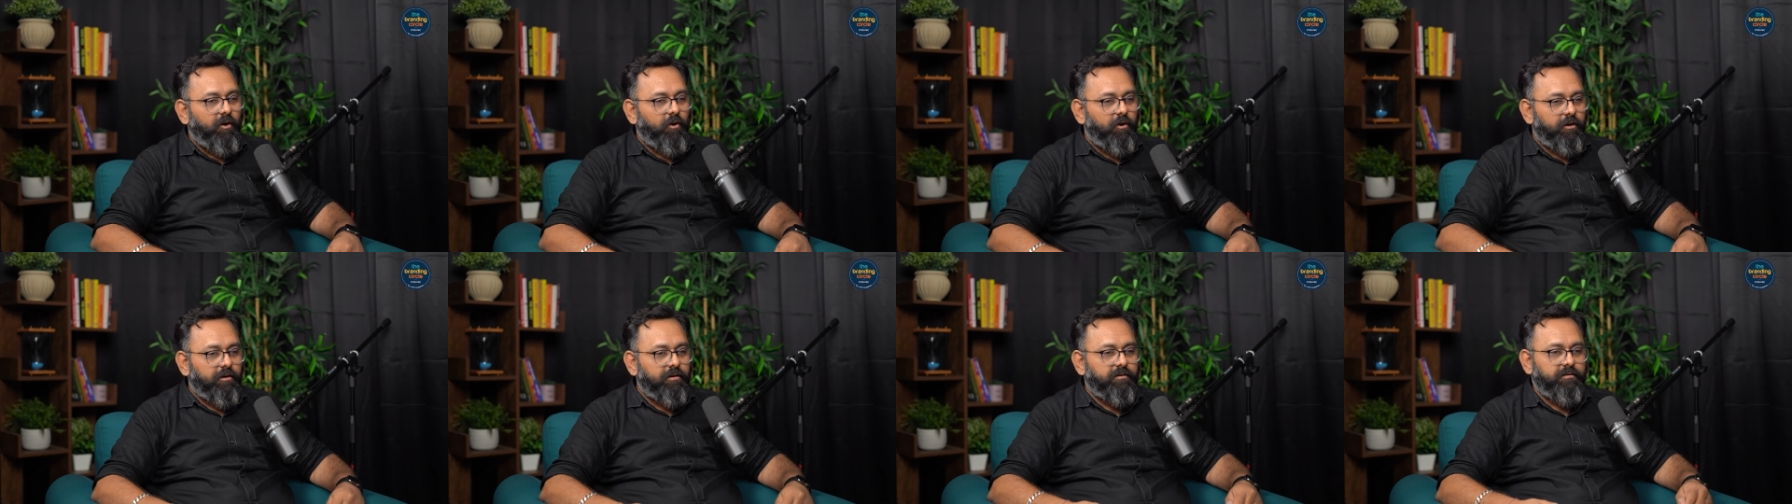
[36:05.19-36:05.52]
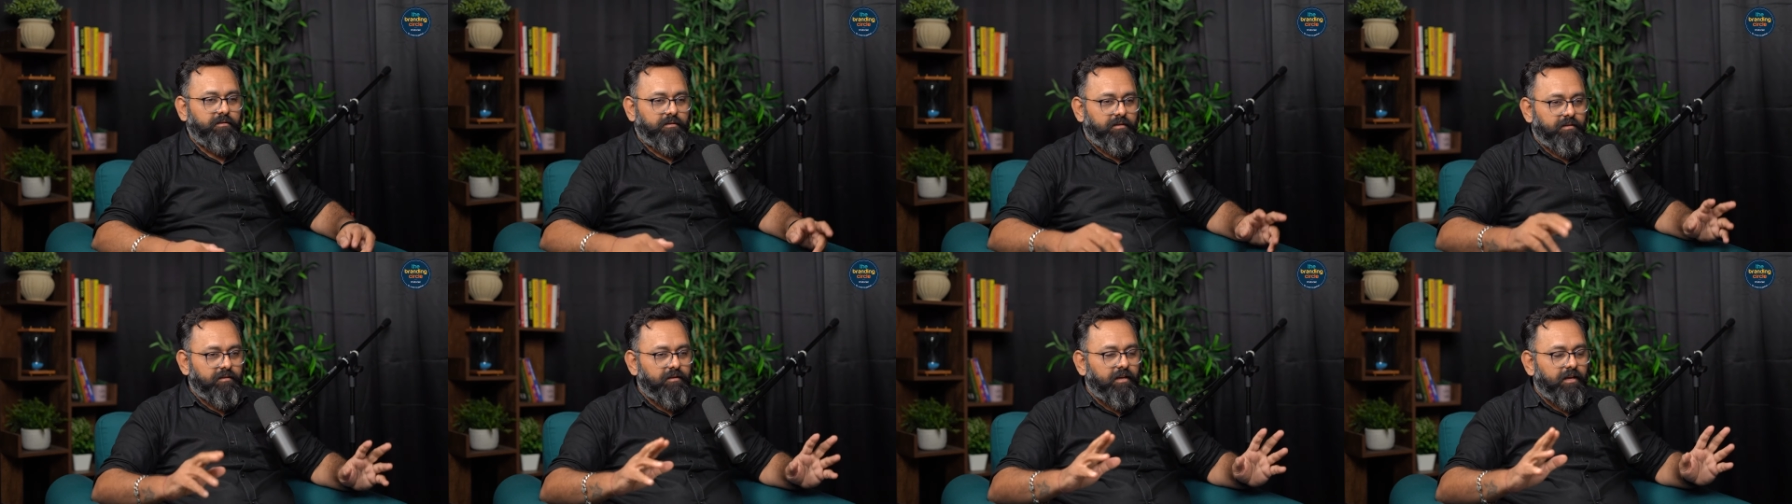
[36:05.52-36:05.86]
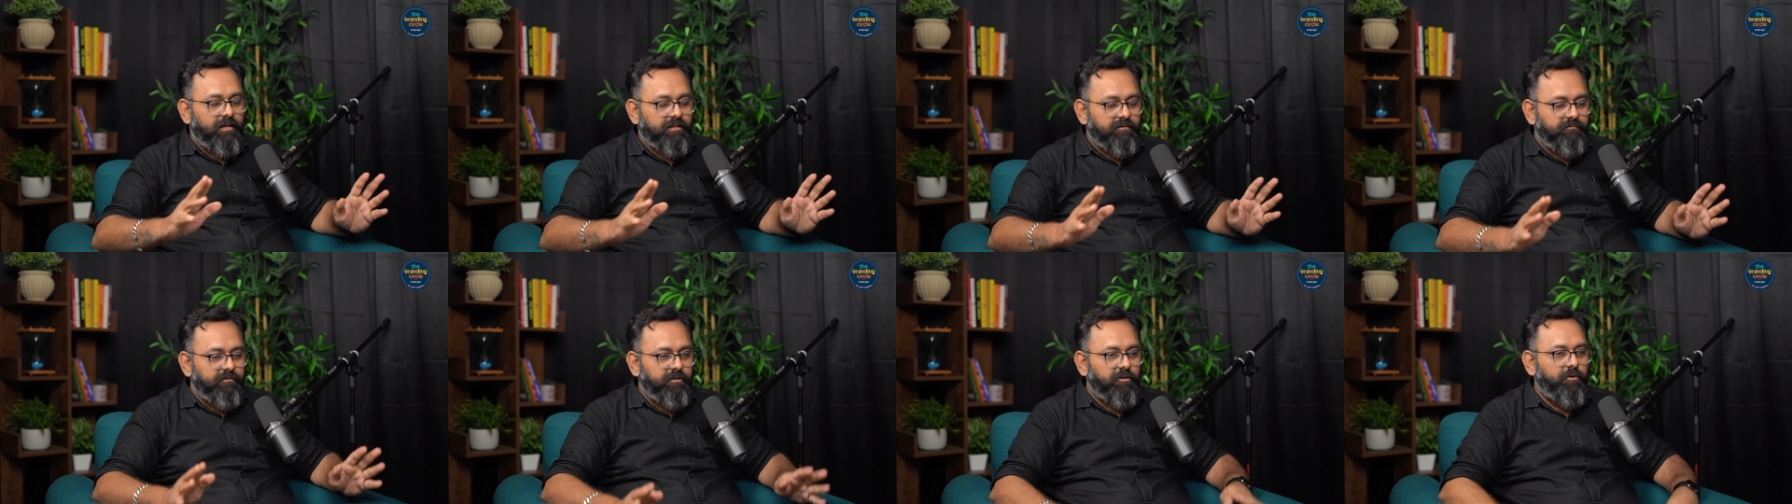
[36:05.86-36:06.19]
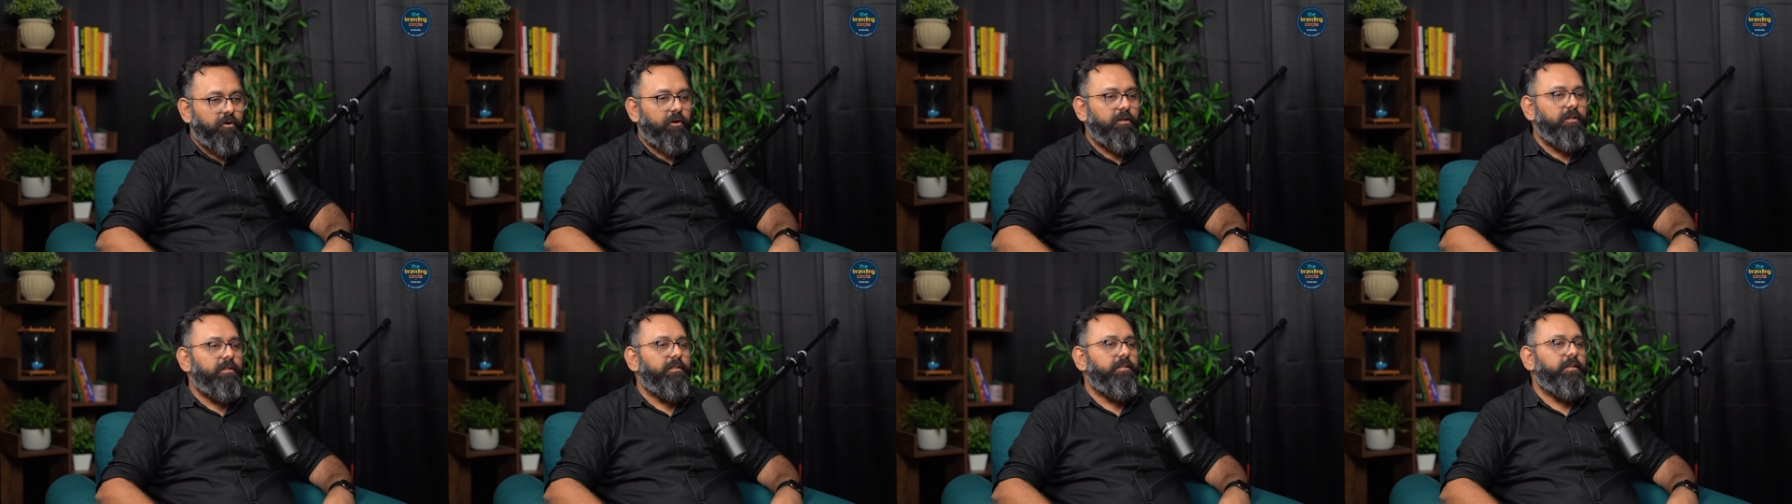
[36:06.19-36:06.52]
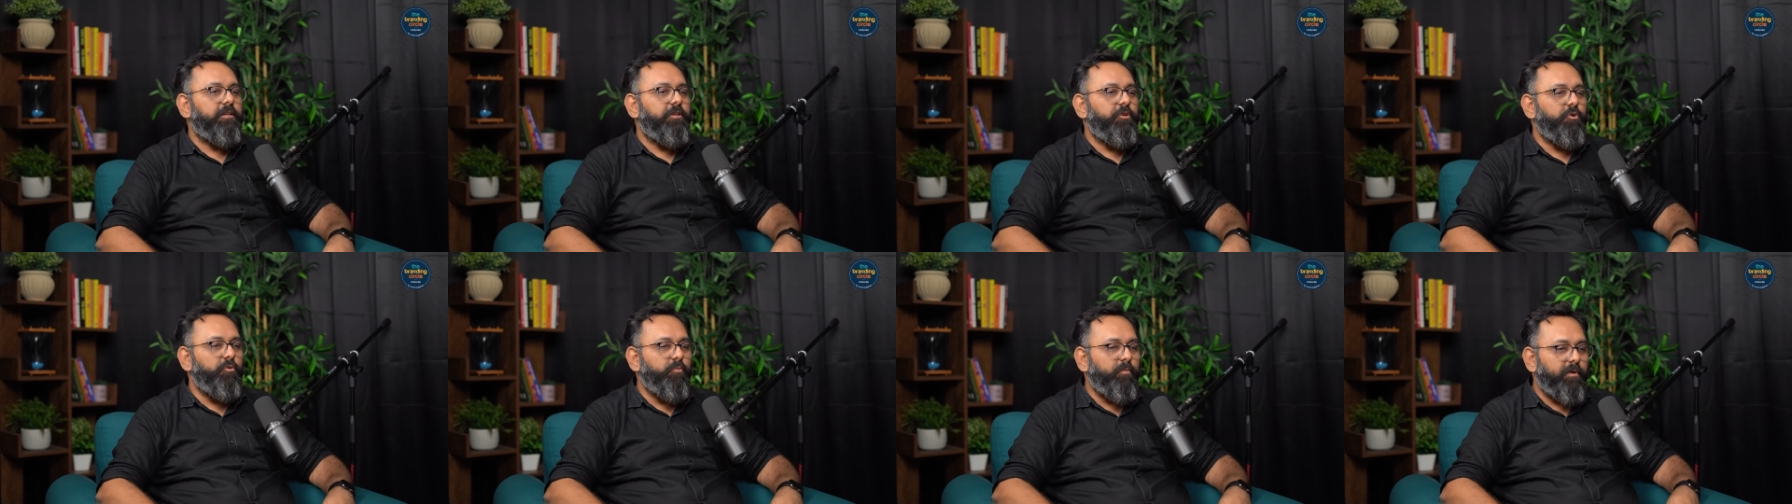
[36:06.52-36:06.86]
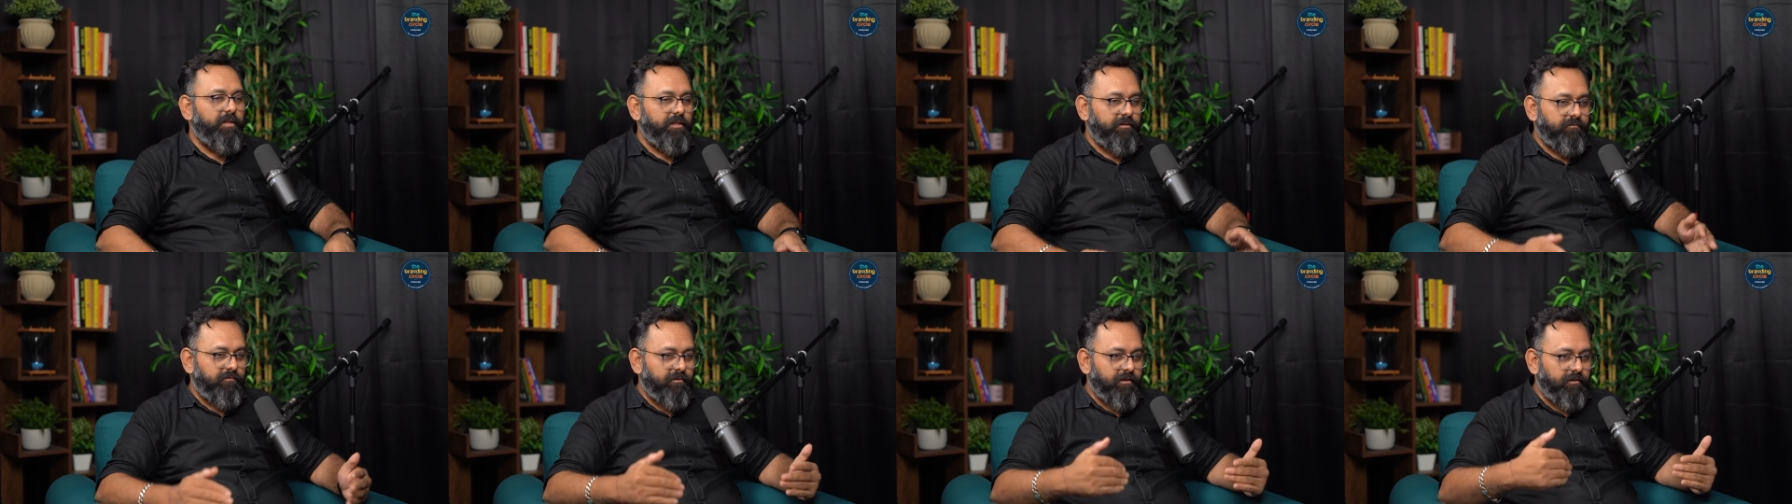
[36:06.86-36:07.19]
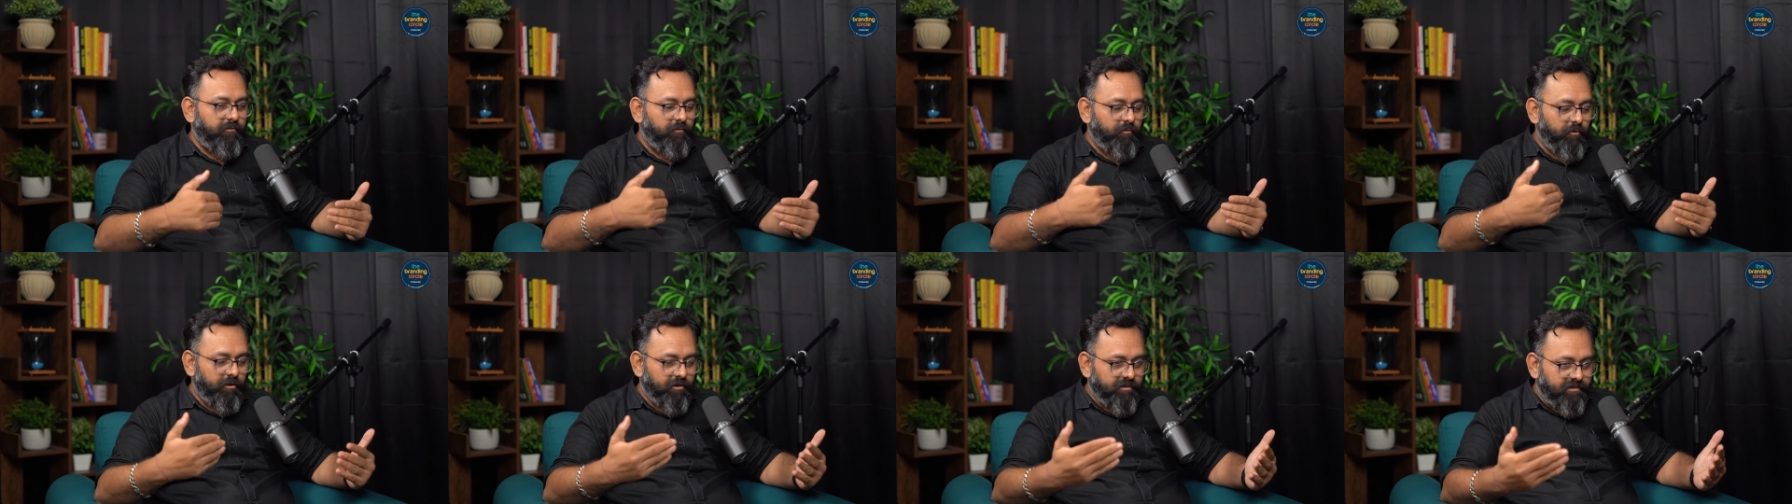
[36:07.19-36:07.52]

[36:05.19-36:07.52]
or as we call the humans who